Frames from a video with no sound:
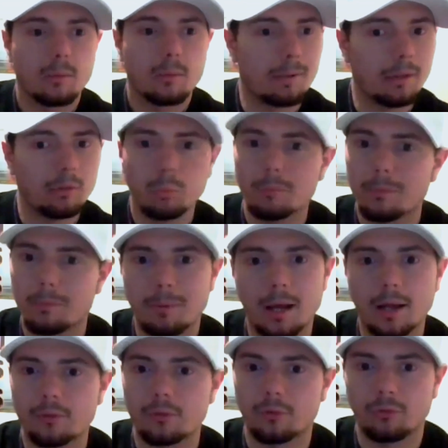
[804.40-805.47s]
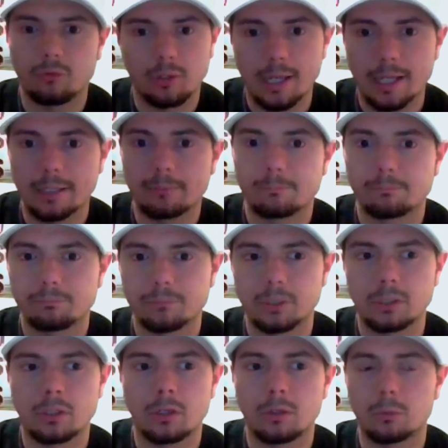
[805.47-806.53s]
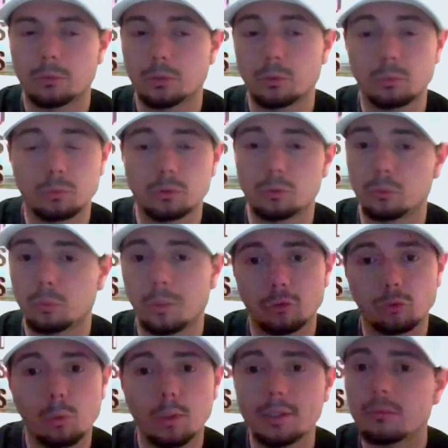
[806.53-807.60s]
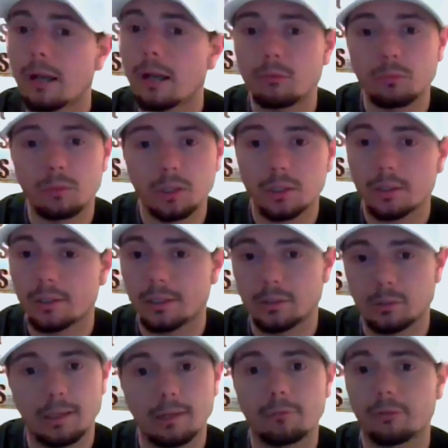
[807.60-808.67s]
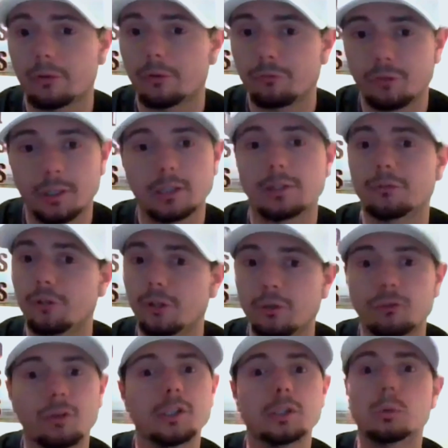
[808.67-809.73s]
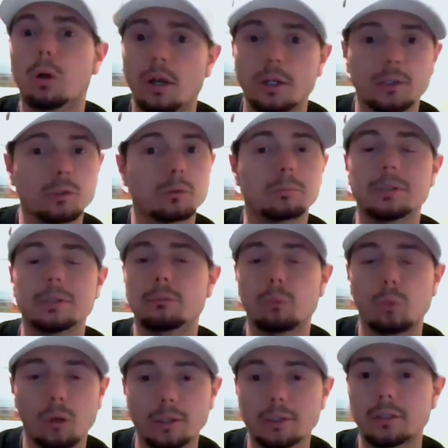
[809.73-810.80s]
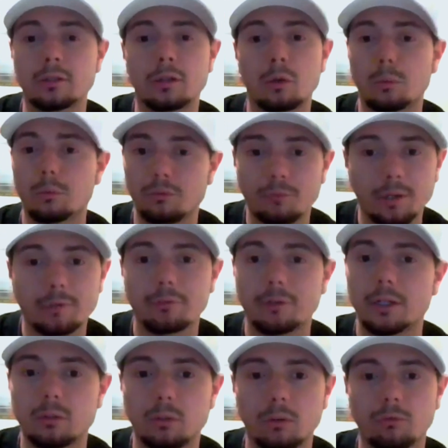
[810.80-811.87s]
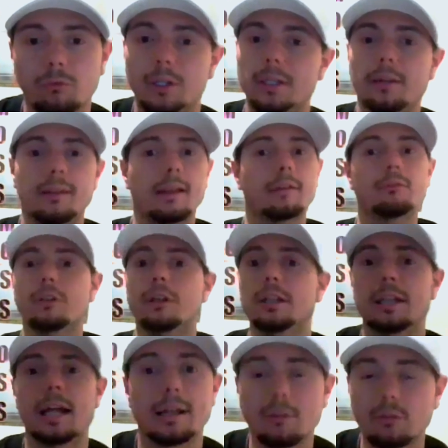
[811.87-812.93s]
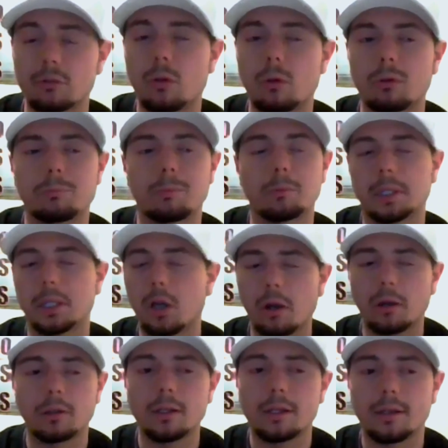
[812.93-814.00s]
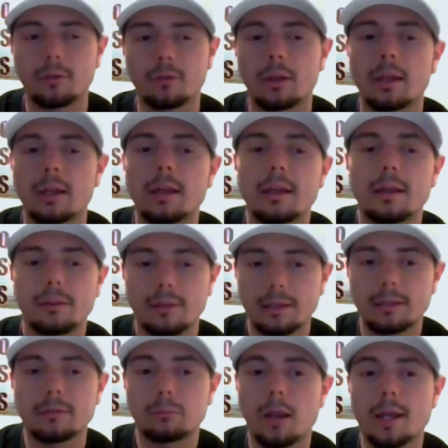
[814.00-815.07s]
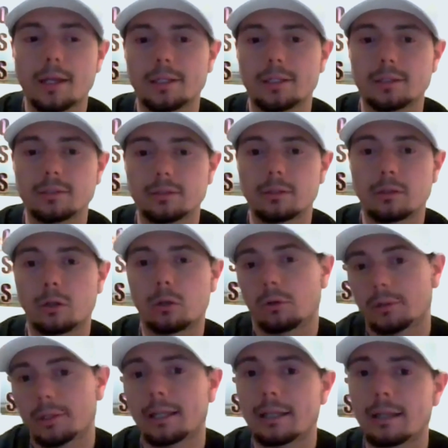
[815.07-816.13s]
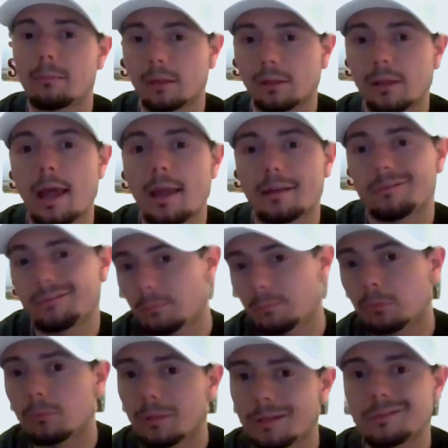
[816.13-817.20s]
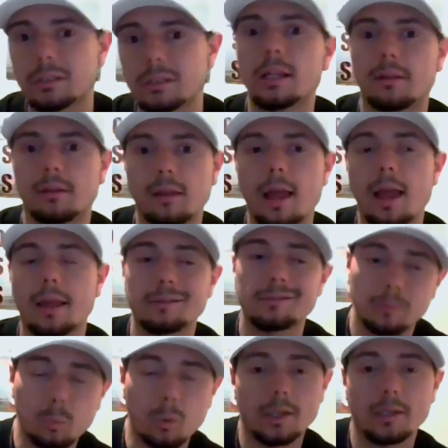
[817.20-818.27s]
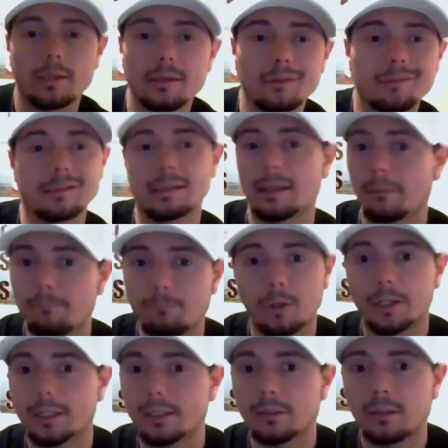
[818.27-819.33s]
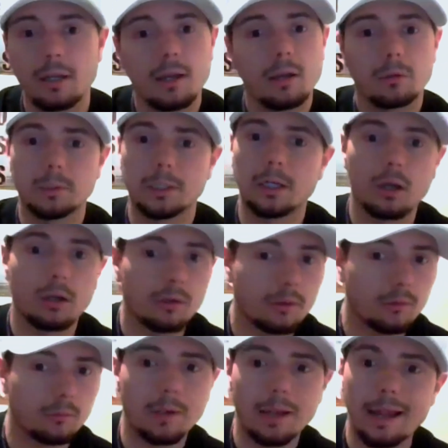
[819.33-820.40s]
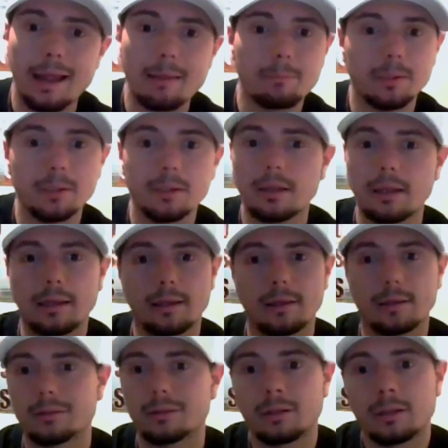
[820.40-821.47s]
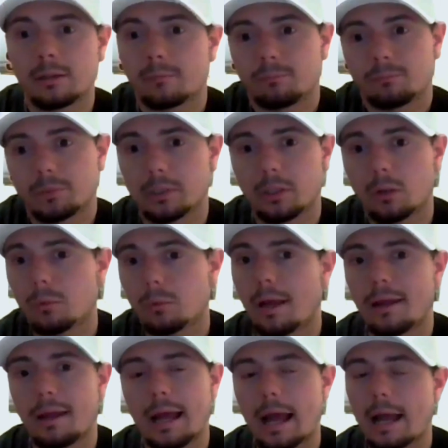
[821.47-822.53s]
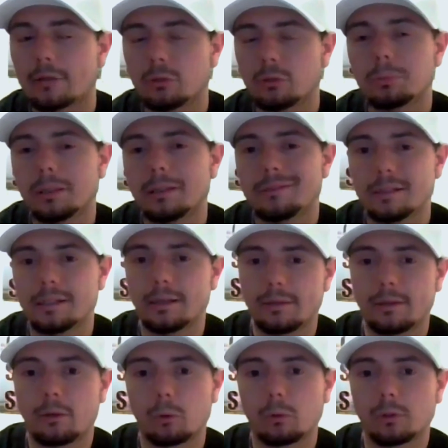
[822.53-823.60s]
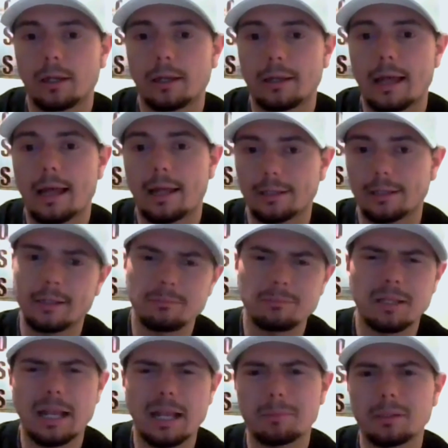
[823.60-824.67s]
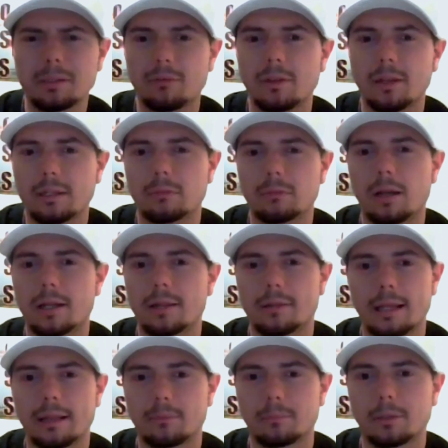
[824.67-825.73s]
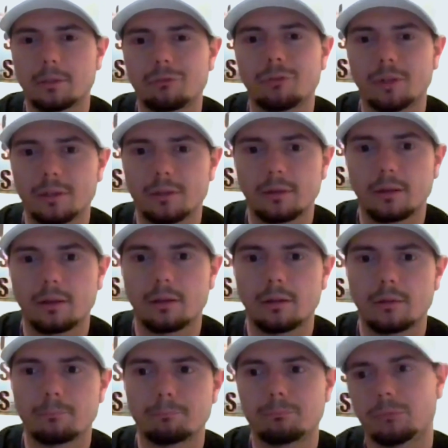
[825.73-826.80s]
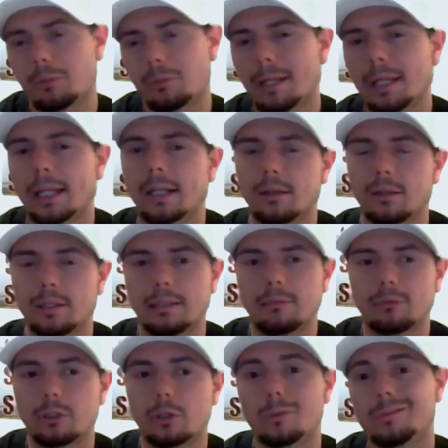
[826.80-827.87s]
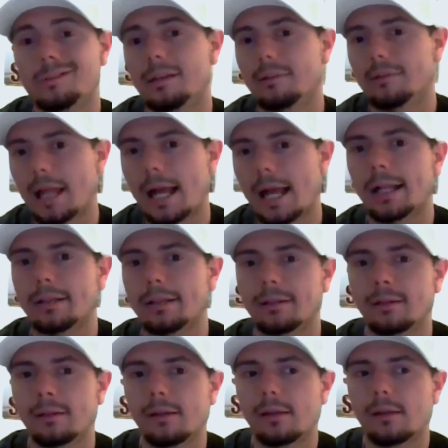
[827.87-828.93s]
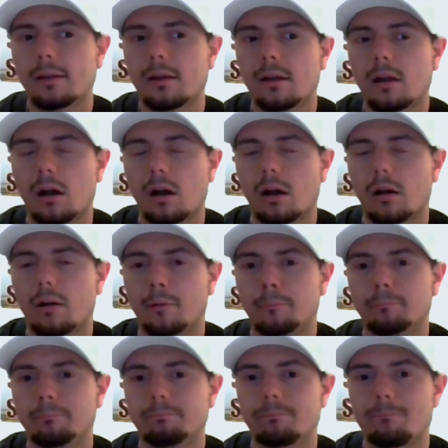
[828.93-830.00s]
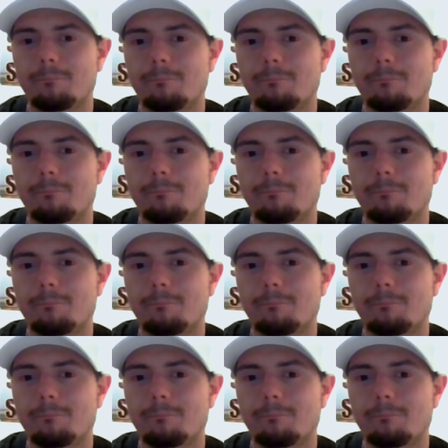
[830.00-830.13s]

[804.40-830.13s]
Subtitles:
best women boxers today. You went 20 rounds with her and you gave her a fight. The first fight you arguably won. It was a very, very close fight. The second fight, not as close, but regardless, Sandy Ryan, her nickname's the Lion. She proved that she is a lion. She went in there, she kept fighting regardless of what happened. And I do believe she needs to hold her head high, and I believe Sandy Ryan's got some good fights to make, even though she's not, um,